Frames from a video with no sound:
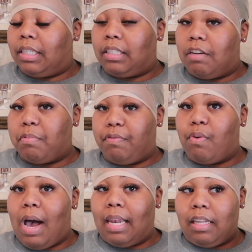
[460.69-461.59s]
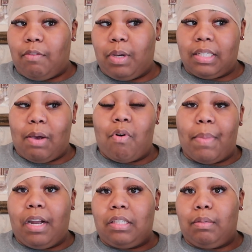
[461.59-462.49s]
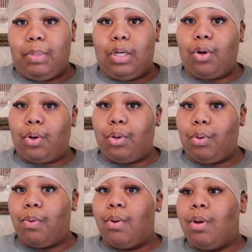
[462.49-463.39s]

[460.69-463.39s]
stuff before I leave, because I want my hair to be curled.